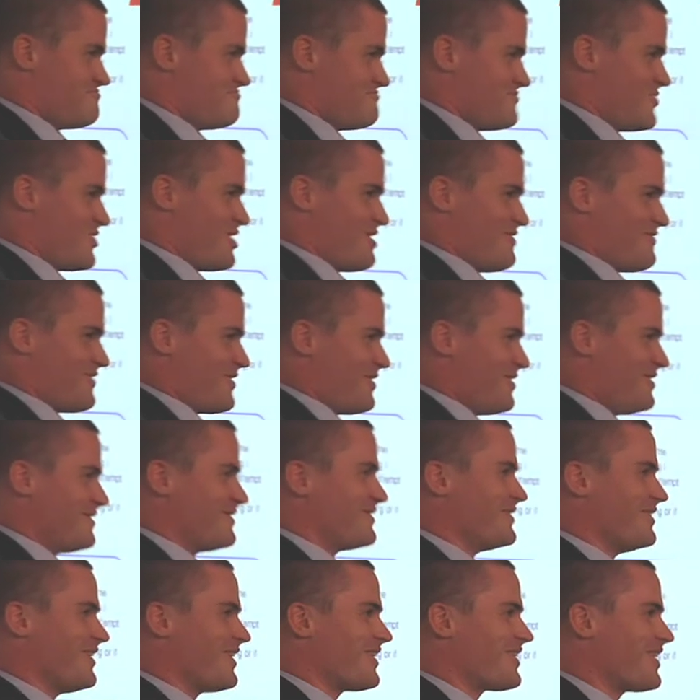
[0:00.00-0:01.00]
whatever,
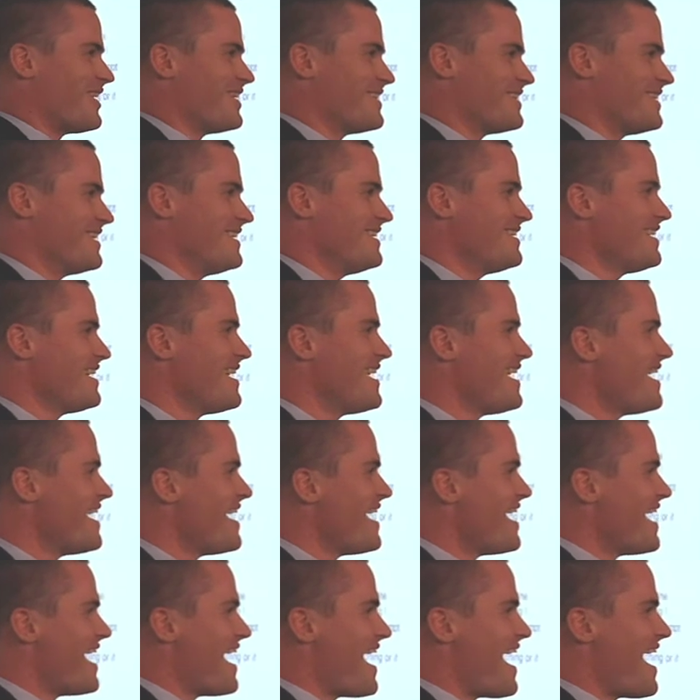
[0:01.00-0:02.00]
you know, kind of thing.
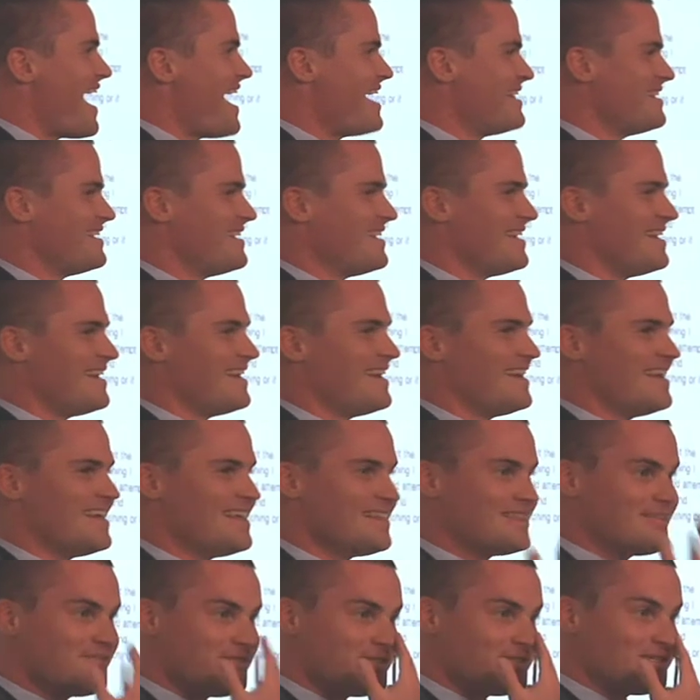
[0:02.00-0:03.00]
And
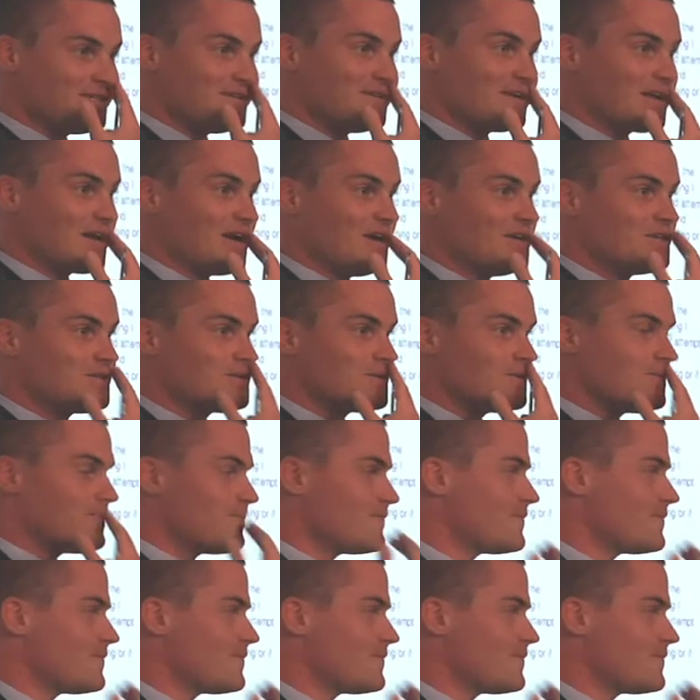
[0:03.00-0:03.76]
the facilitator goes